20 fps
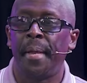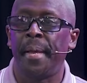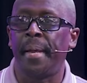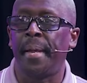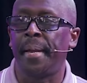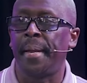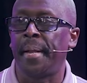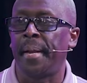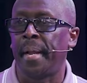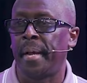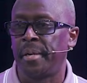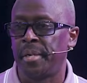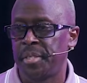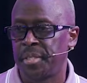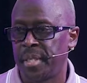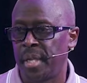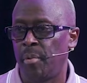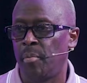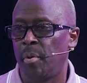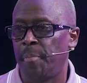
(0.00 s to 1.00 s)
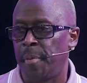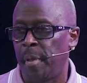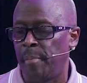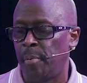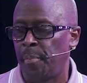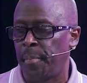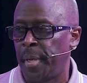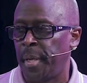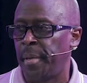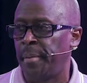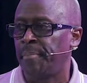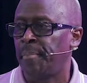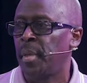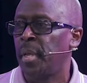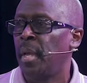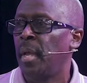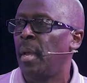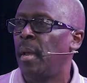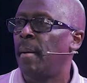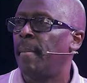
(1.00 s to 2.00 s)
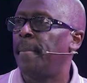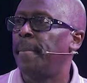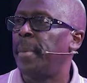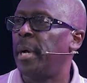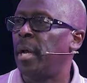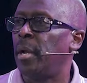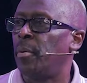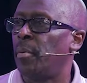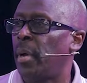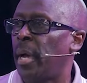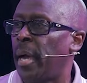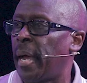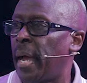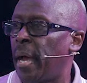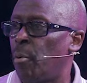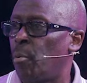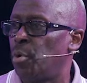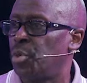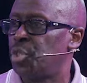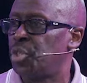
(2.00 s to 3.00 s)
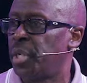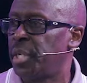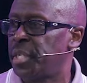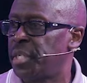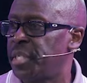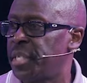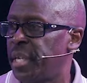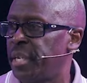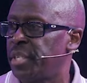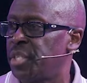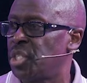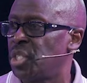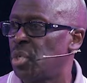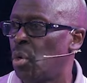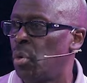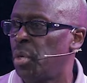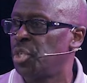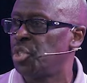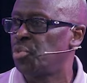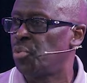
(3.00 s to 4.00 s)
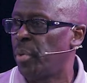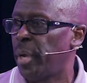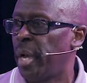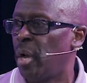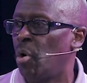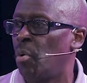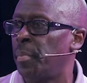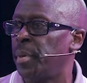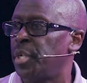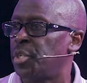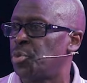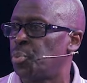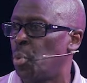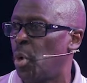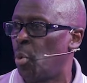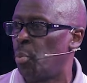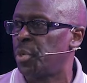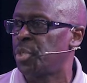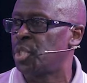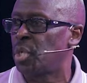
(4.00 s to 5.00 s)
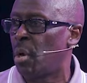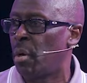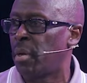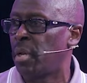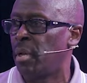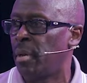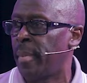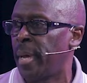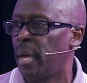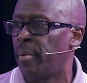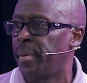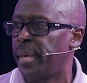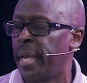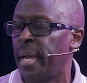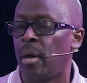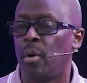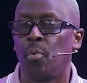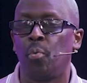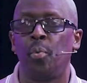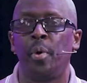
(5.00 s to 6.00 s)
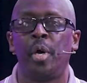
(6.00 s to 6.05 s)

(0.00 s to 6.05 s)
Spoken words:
And I understand what people mean, but I want you to understand the soulish realm is what we're talking about now.